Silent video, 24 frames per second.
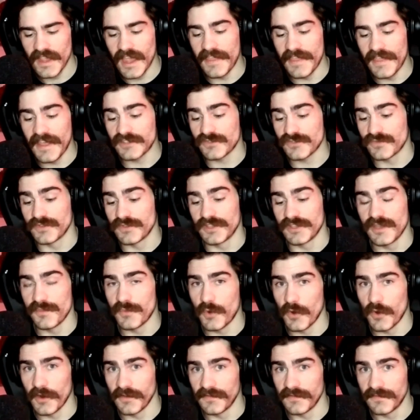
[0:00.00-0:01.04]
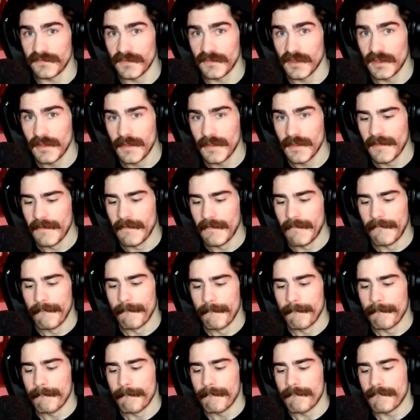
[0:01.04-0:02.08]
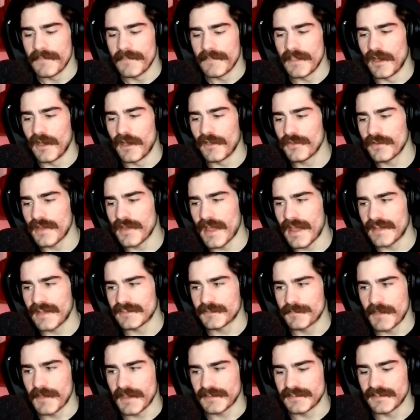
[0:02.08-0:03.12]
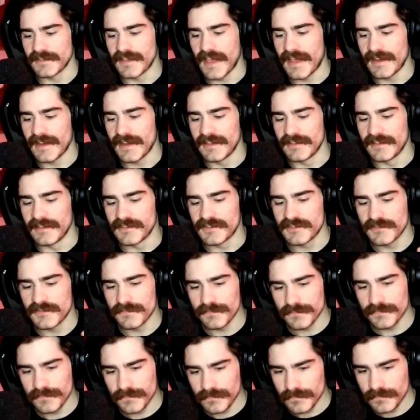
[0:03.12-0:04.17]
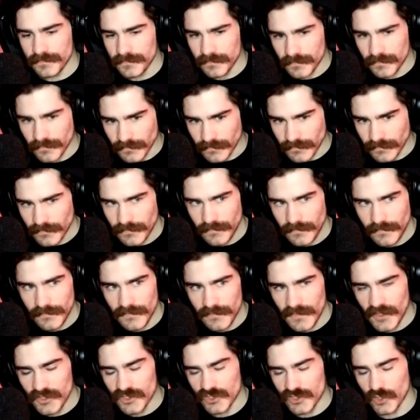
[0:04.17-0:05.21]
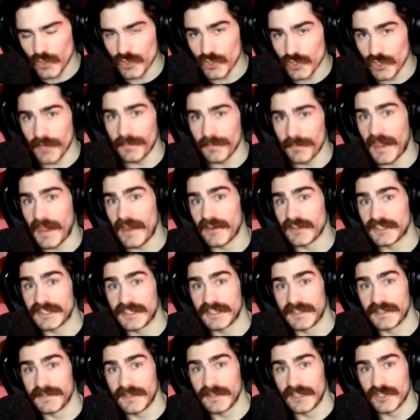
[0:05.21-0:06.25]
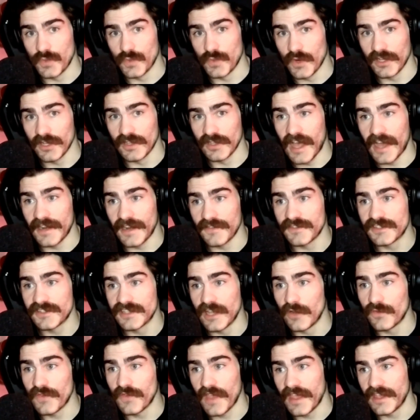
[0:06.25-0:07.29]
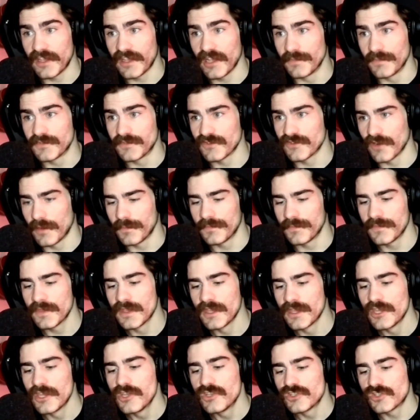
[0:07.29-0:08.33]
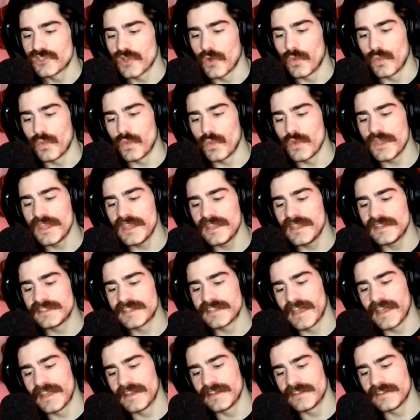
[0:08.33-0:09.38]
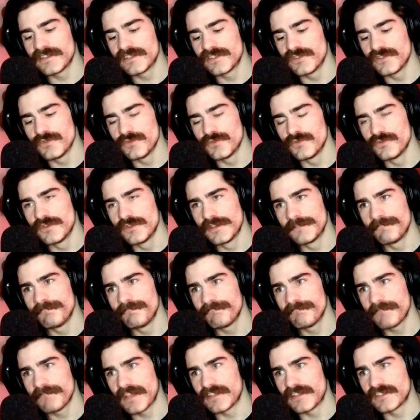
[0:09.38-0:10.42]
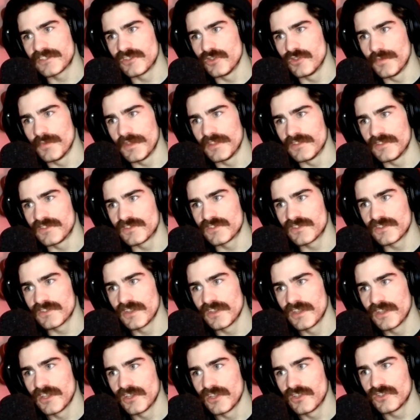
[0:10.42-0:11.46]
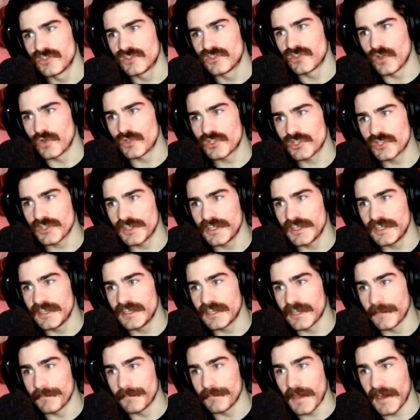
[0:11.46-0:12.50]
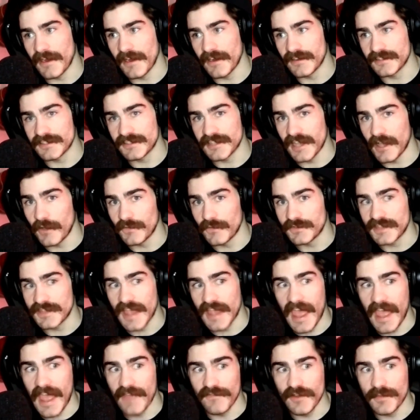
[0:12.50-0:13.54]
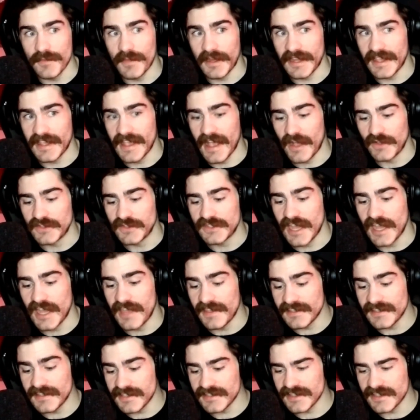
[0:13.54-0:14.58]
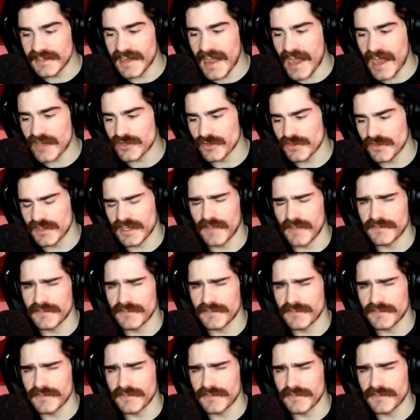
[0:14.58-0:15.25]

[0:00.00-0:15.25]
And that's really important. The other aspect of that is social comparison, is where a lot of self-hate comes from. So we tend to, as humans, socially compare ourselves to everybody else. And this is a natural thing.